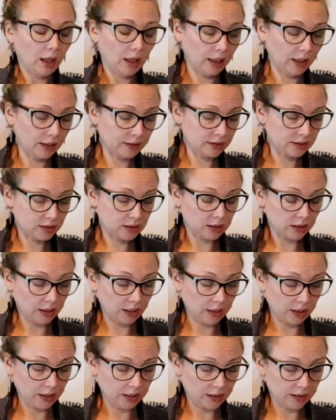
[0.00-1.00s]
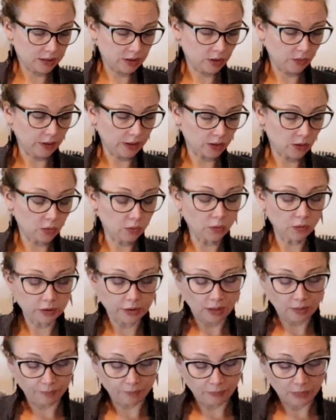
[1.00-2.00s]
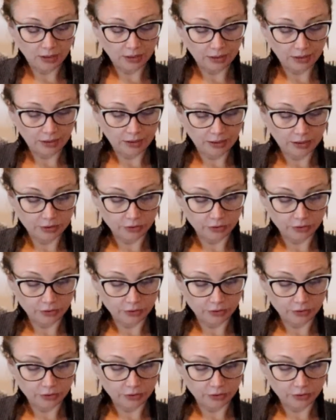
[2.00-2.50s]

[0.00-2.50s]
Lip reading: And so I called up my